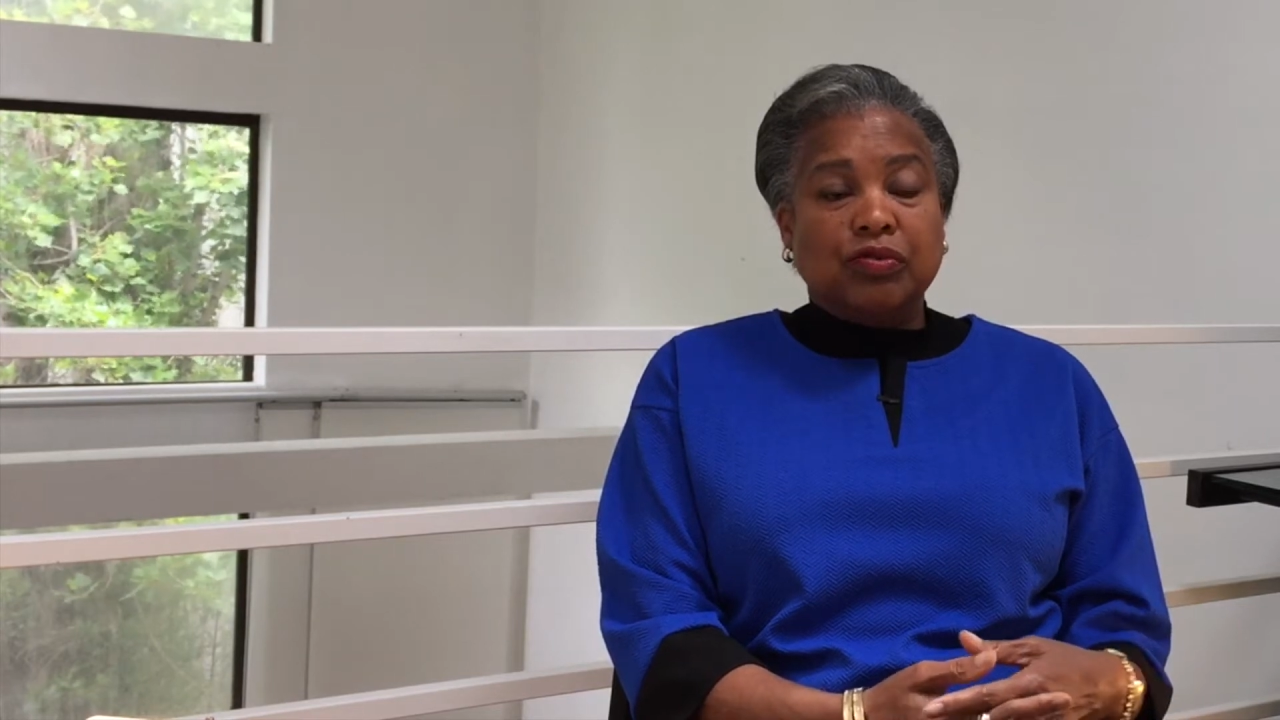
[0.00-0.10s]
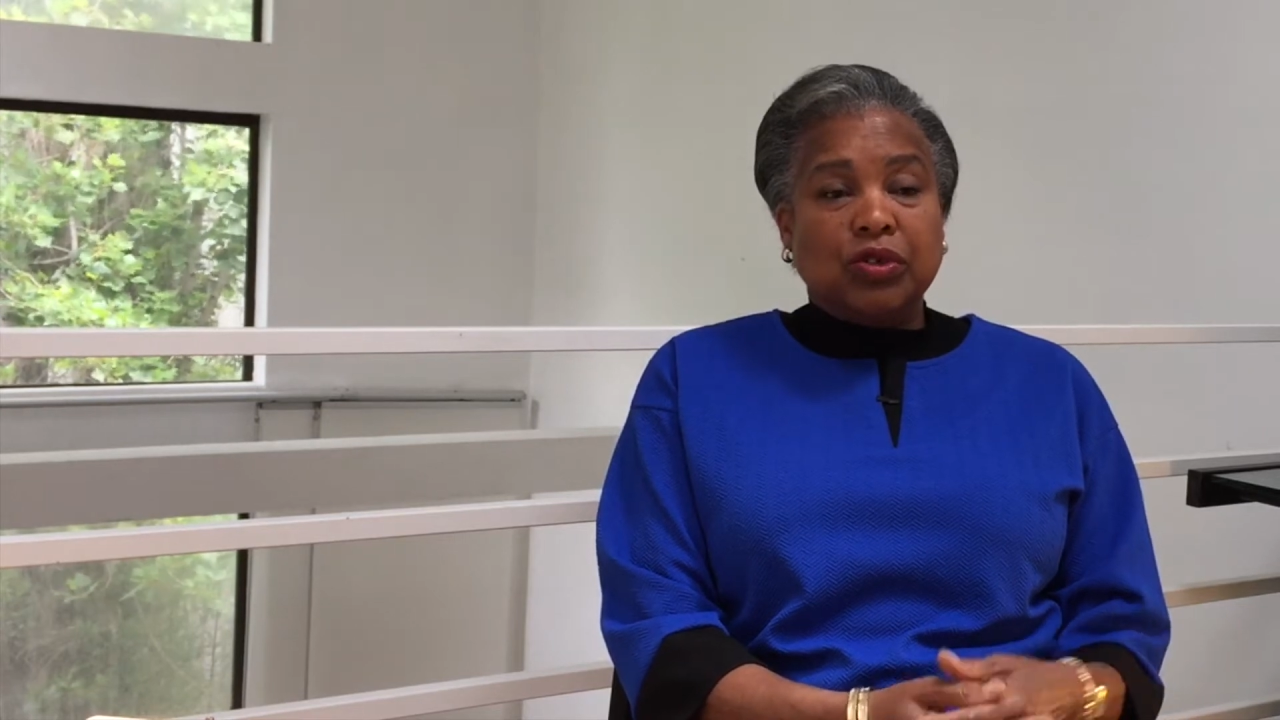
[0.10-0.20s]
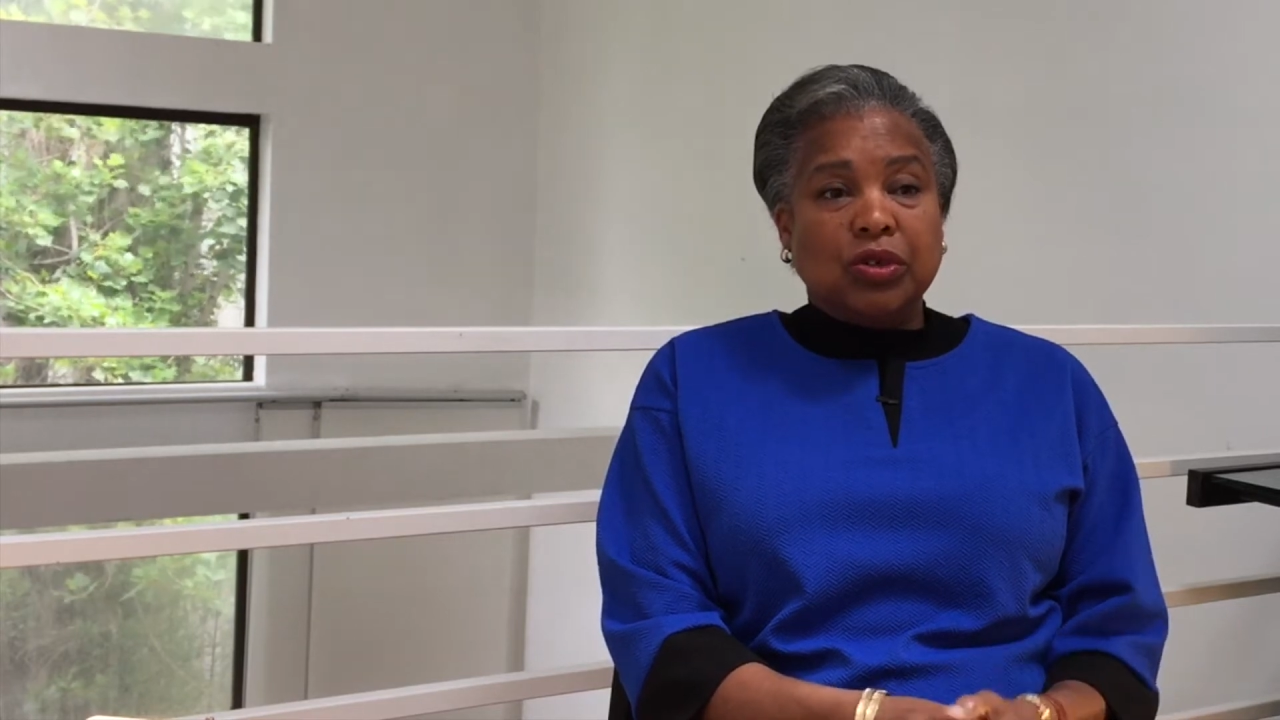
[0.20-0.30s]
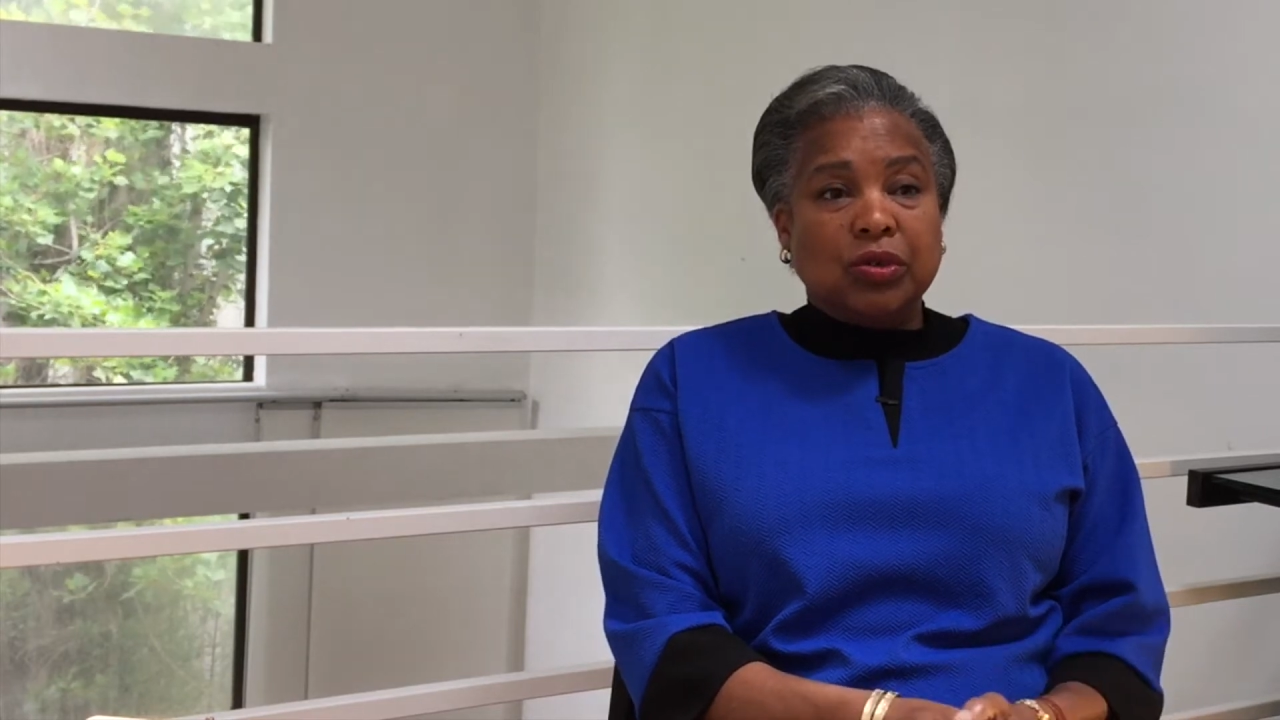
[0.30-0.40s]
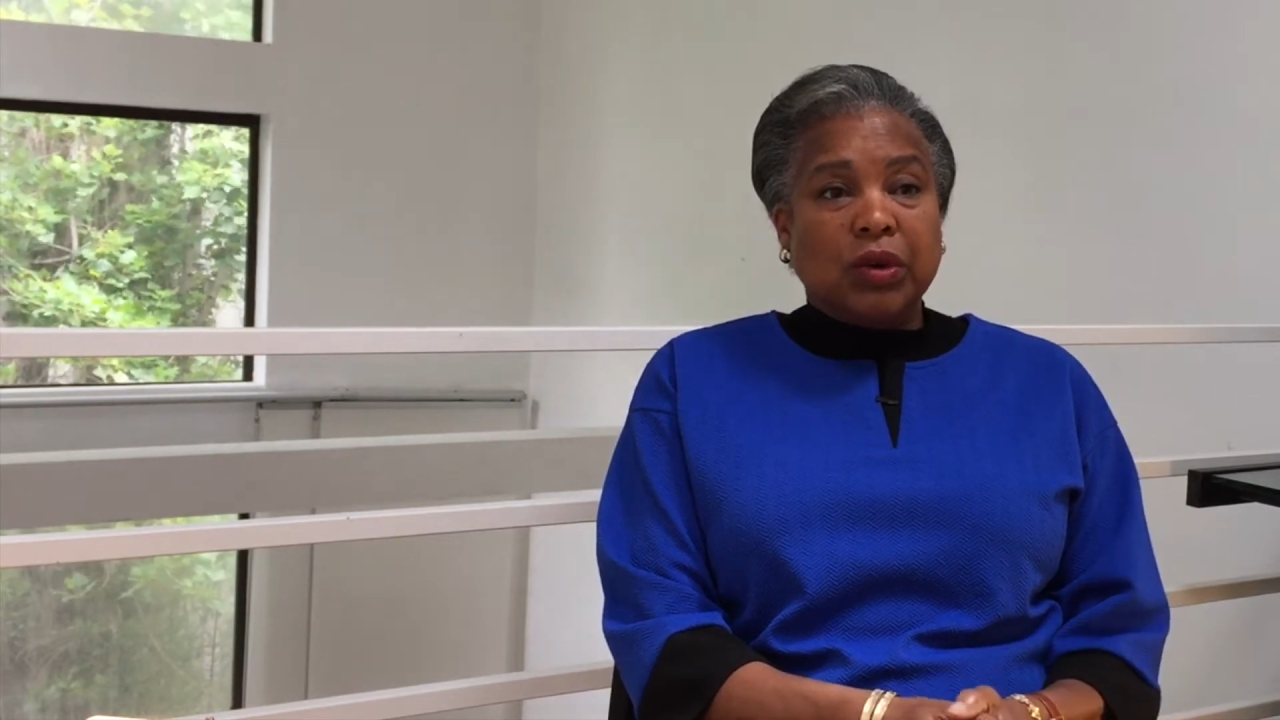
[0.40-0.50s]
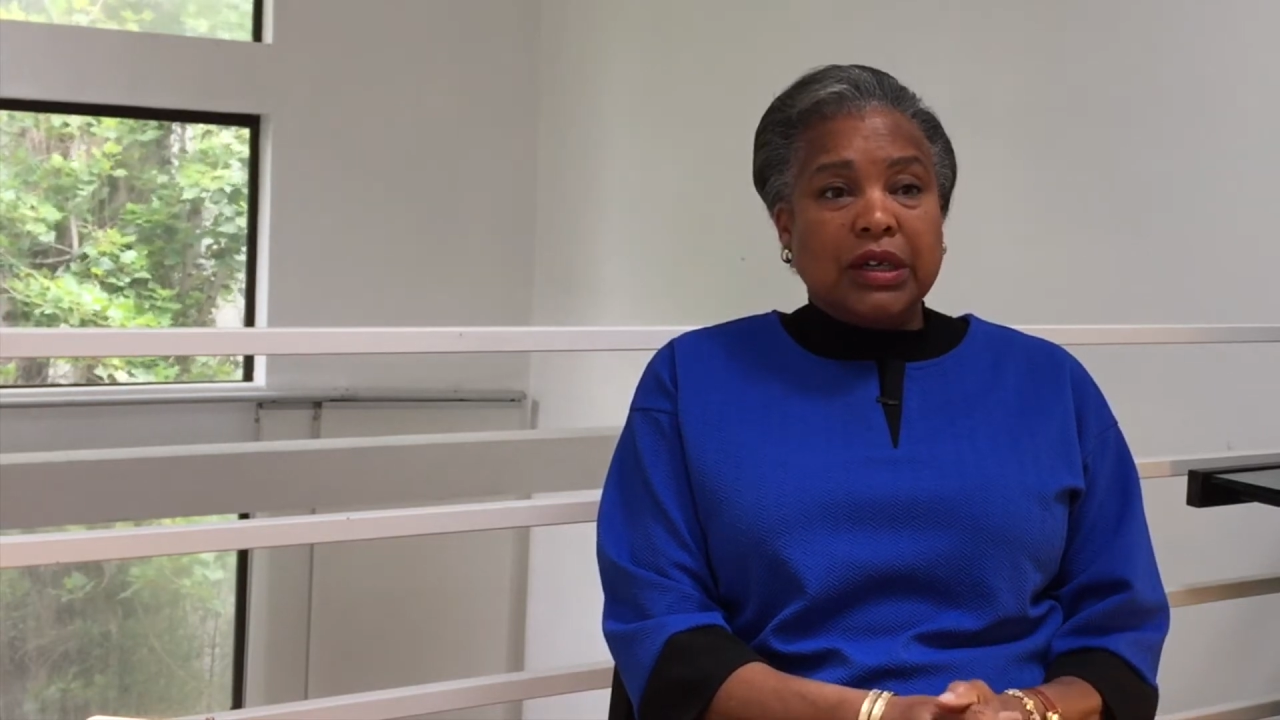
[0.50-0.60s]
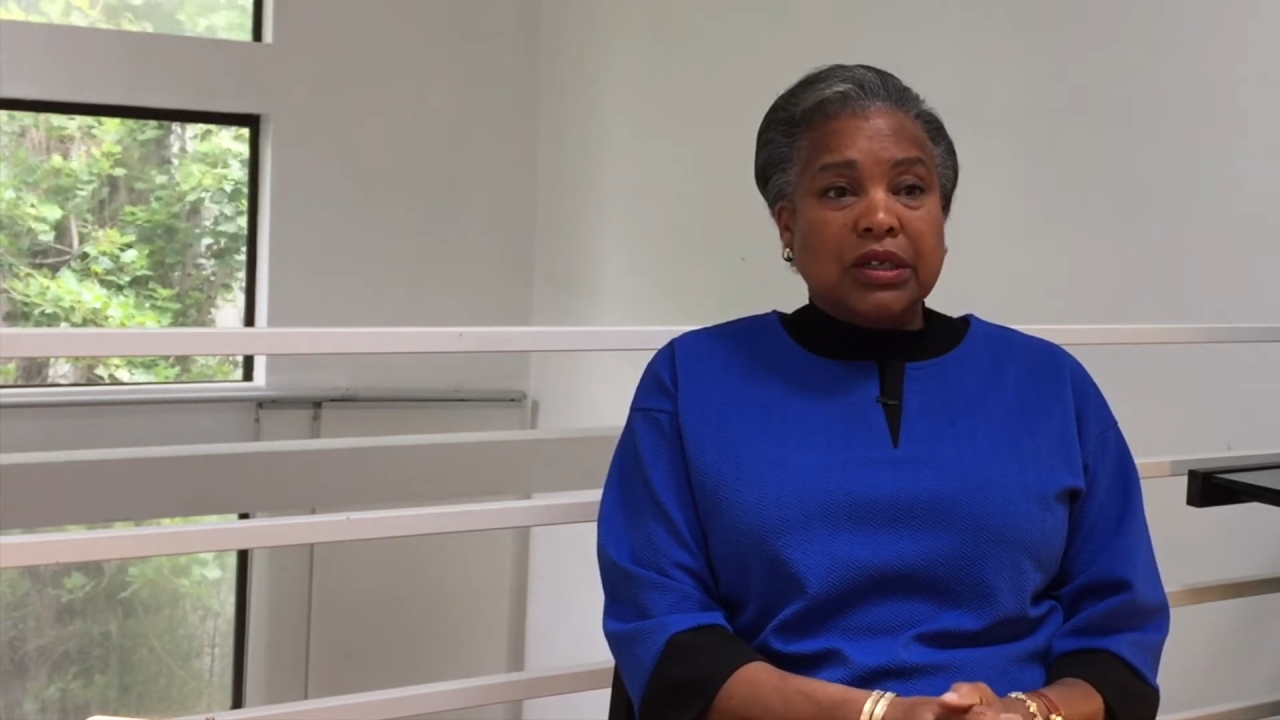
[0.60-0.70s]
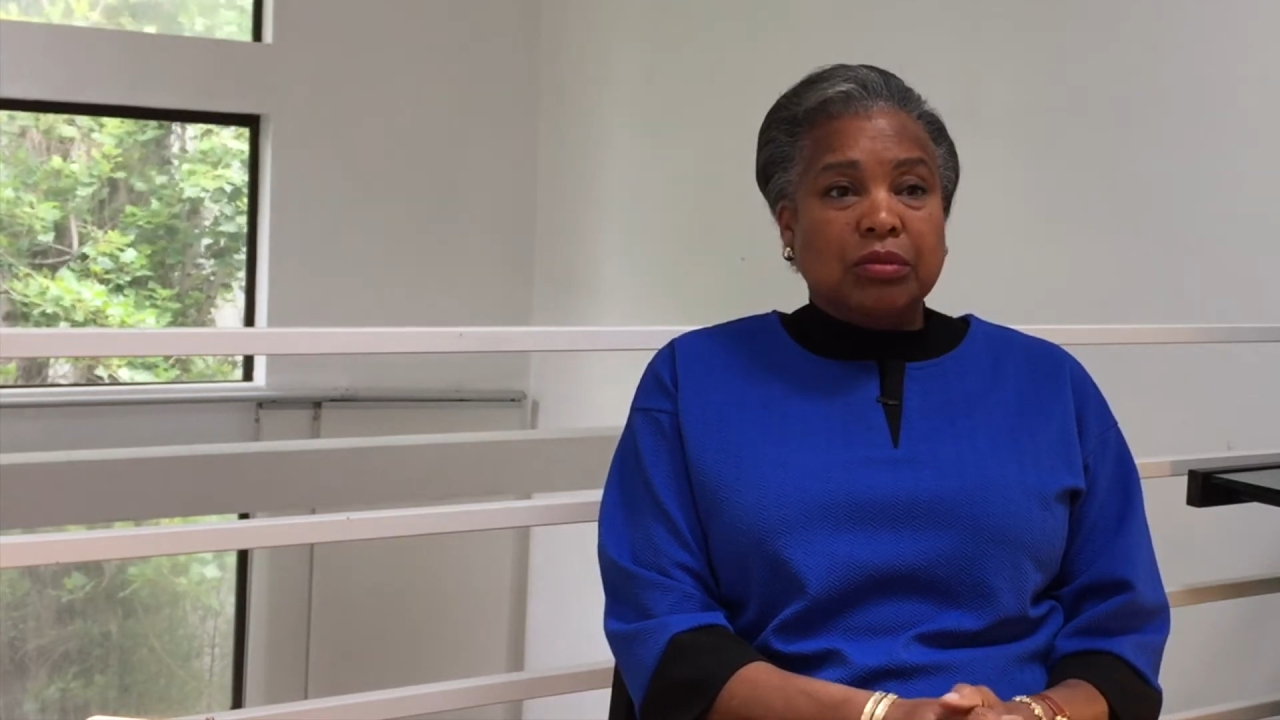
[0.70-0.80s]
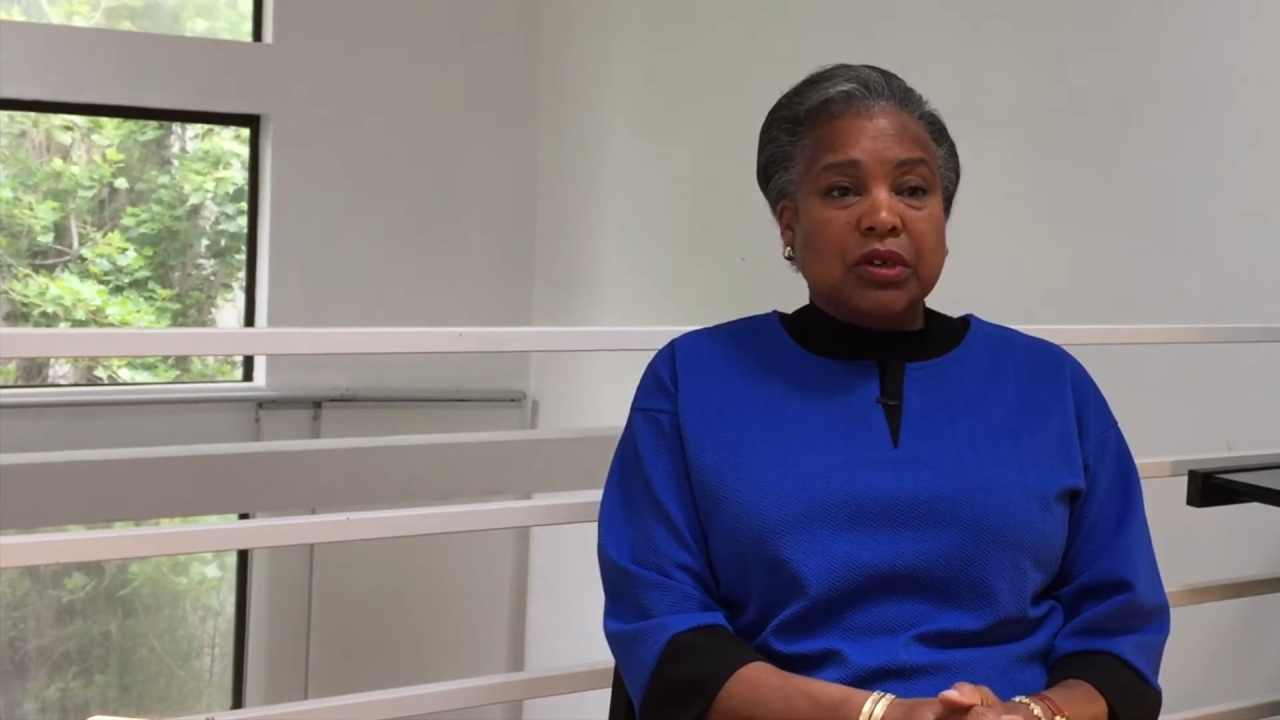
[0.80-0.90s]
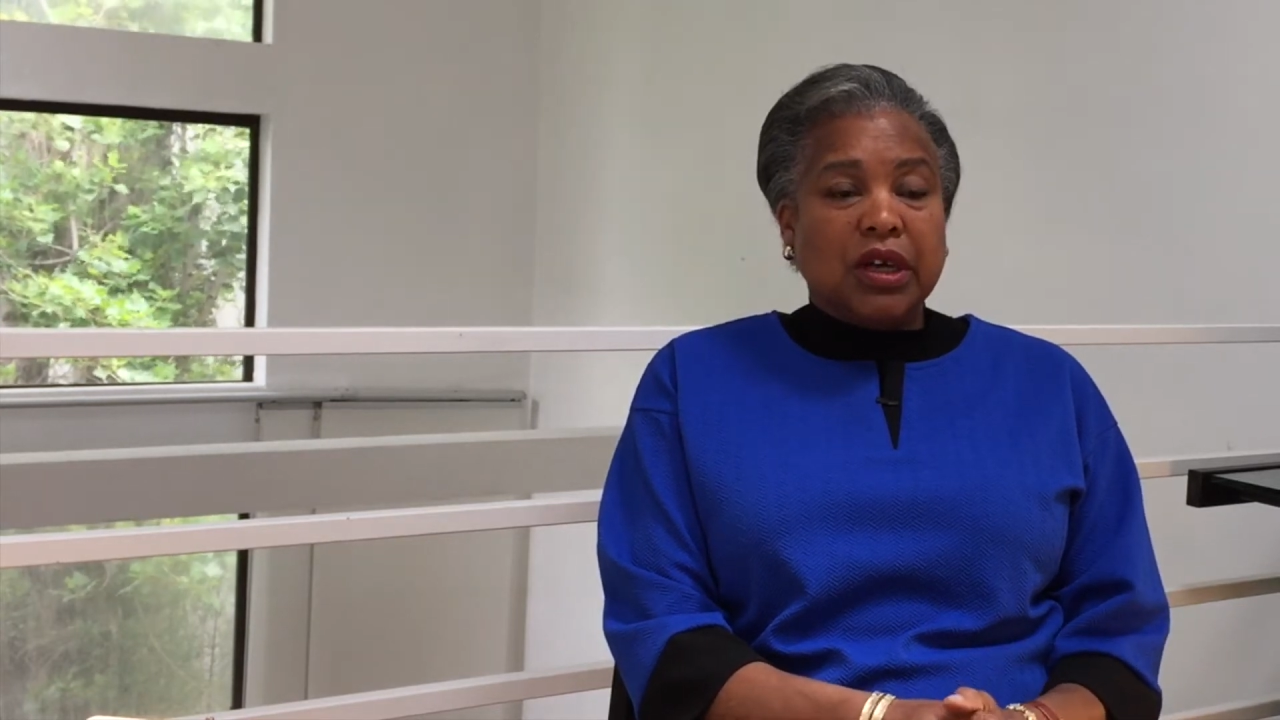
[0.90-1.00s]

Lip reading: for quite some